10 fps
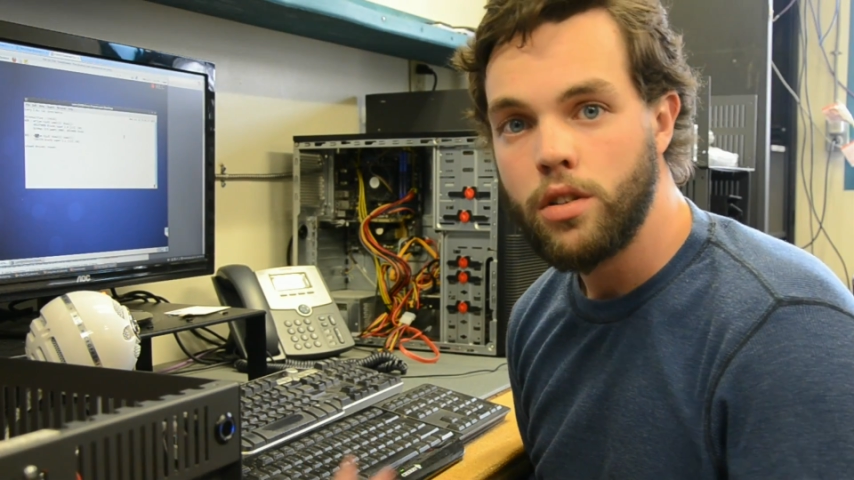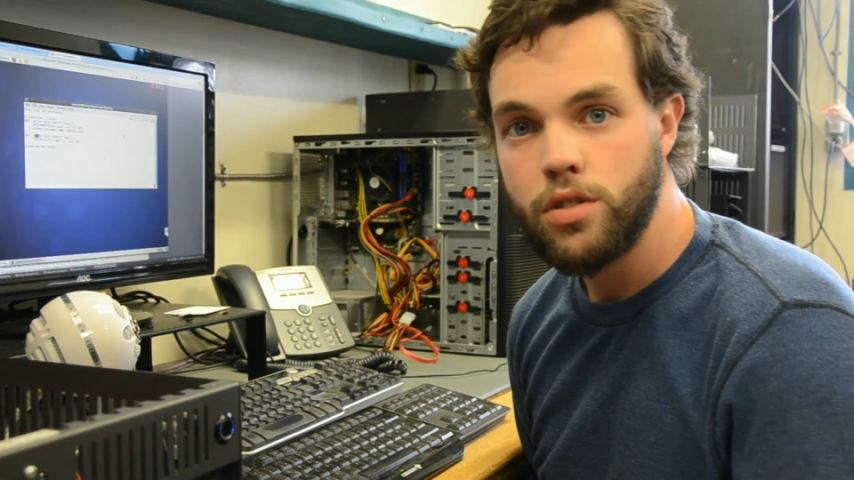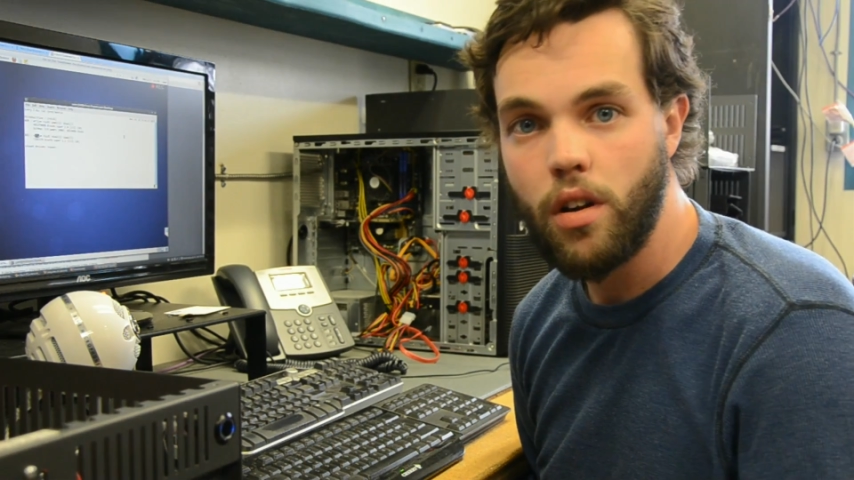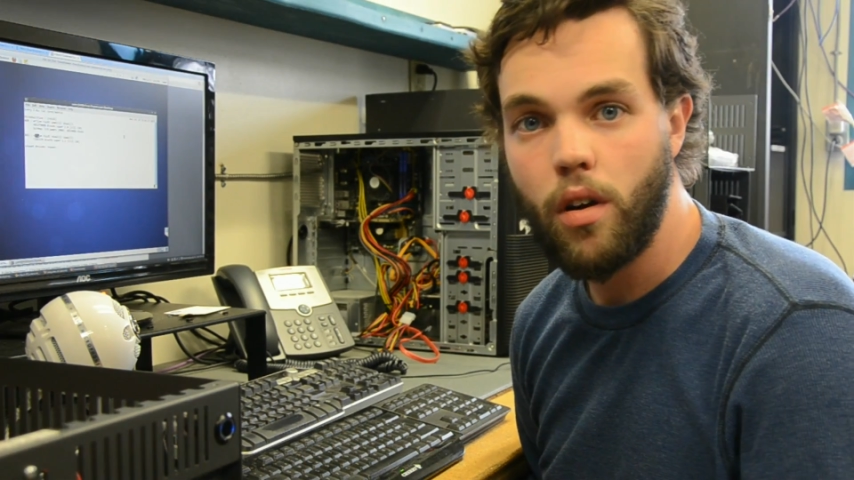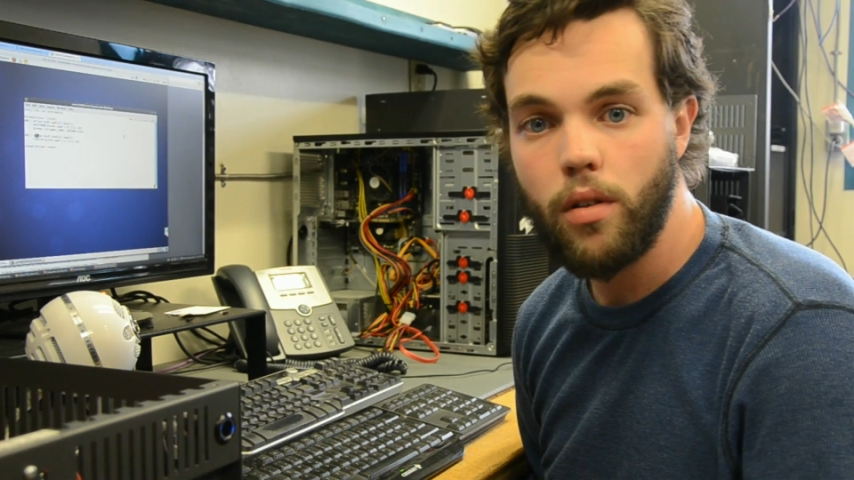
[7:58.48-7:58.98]

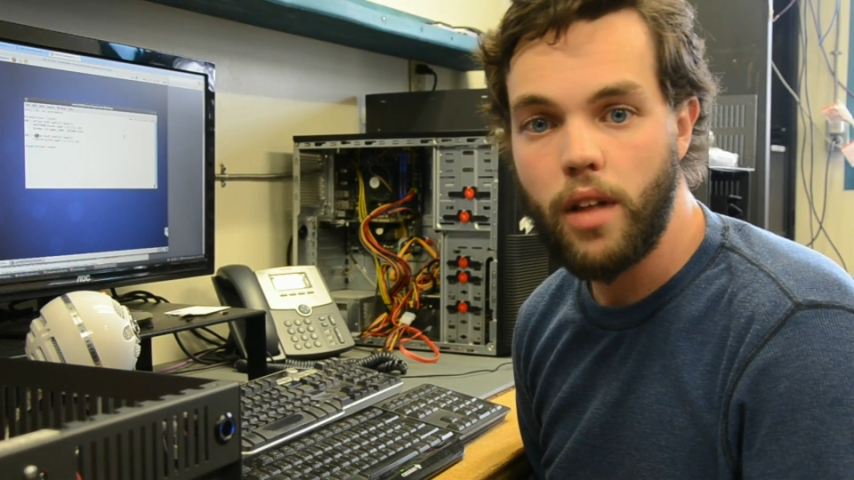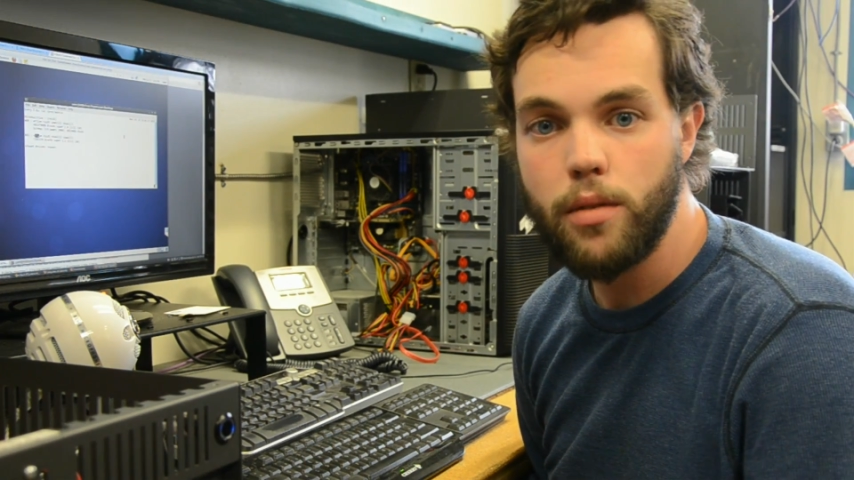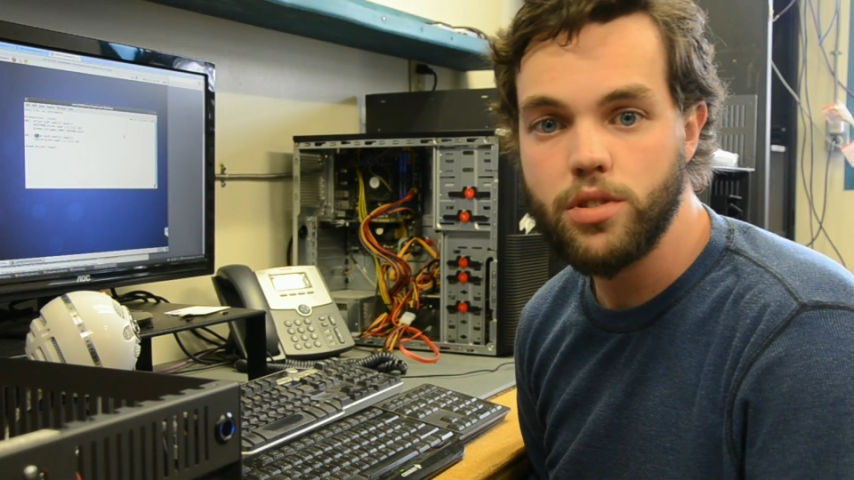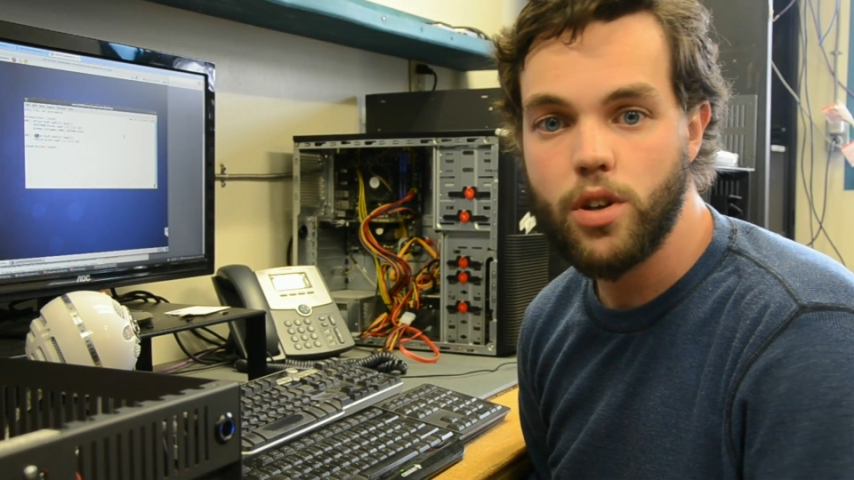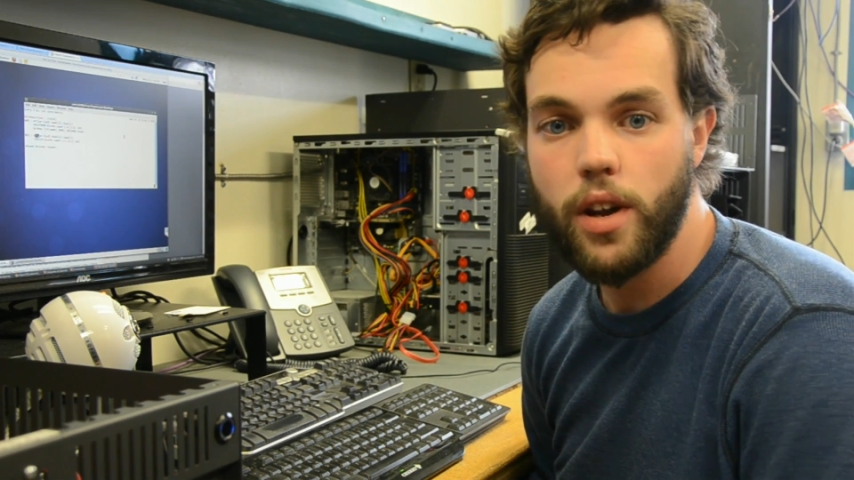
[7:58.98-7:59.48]
So
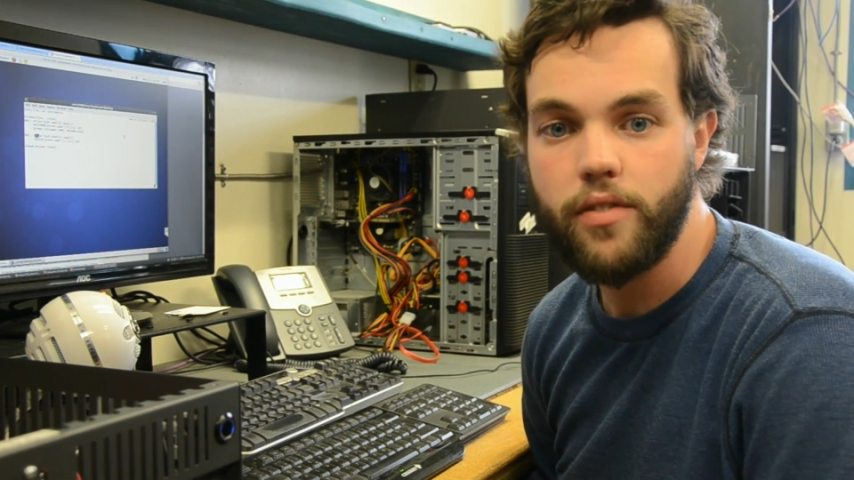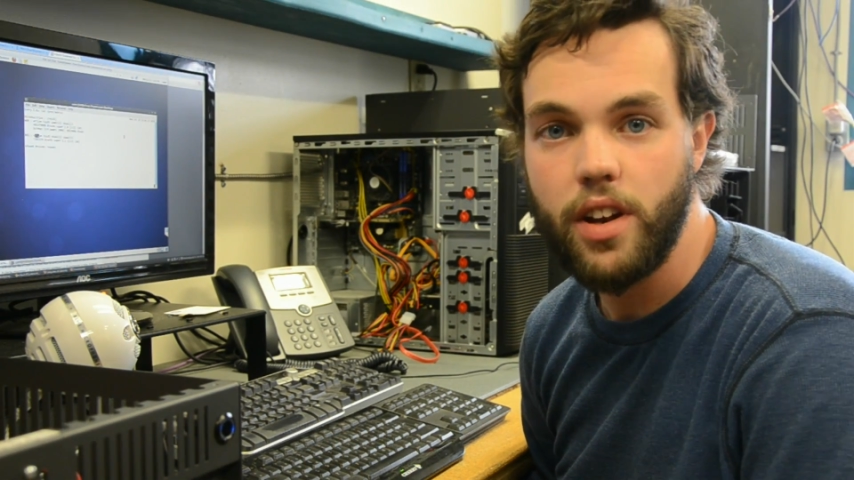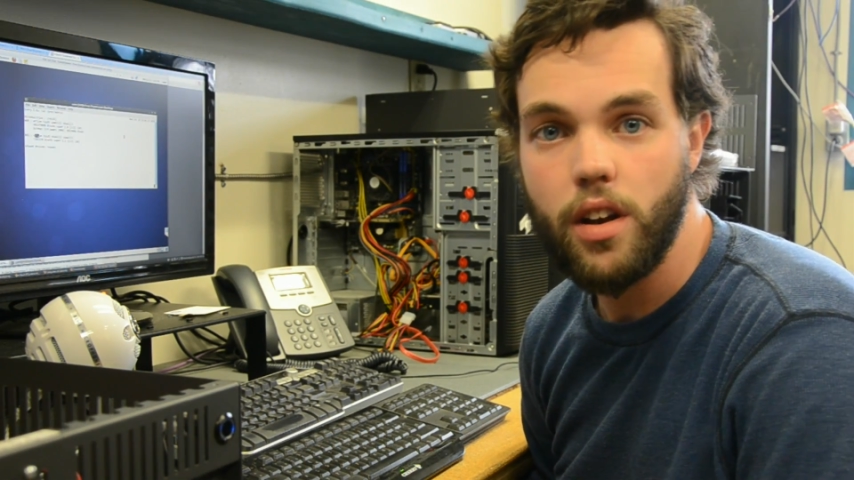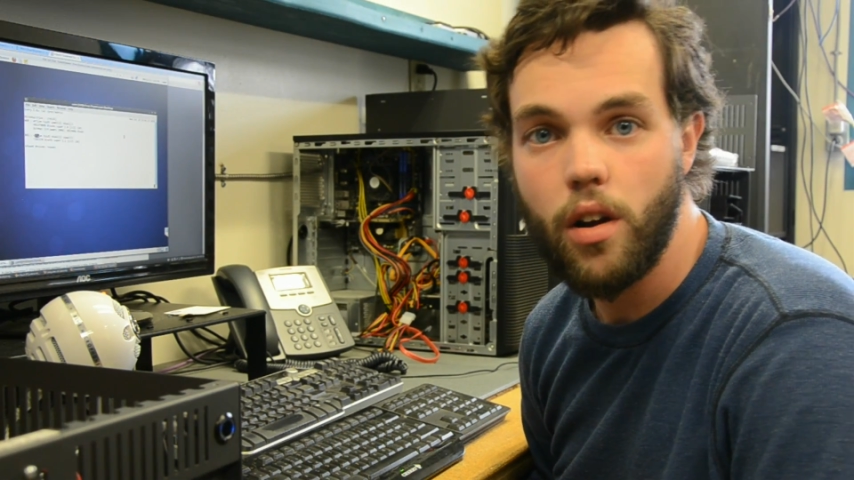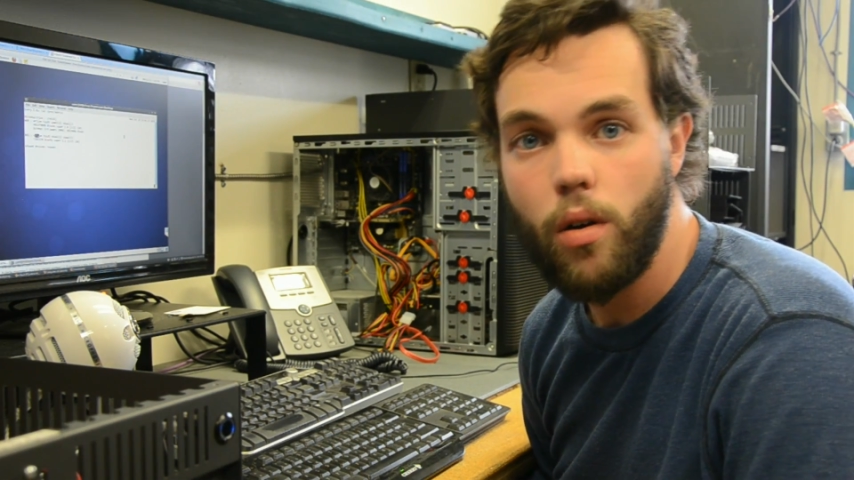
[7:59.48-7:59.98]
that was a quick
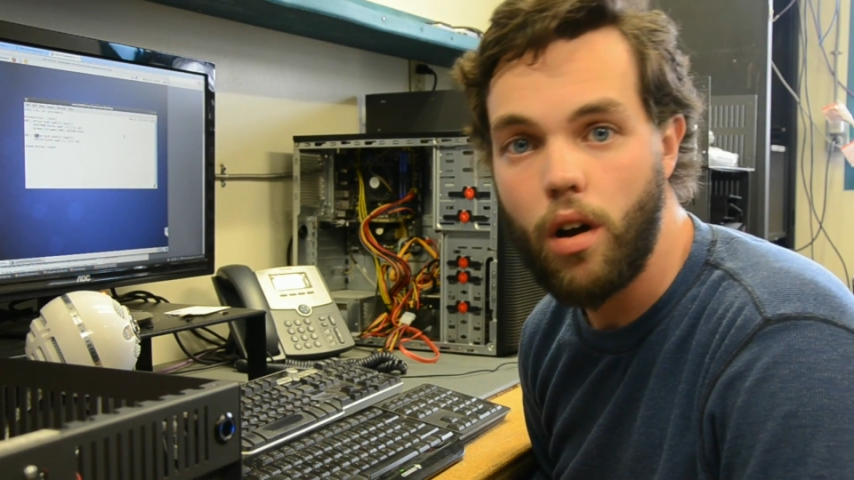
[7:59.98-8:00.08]
video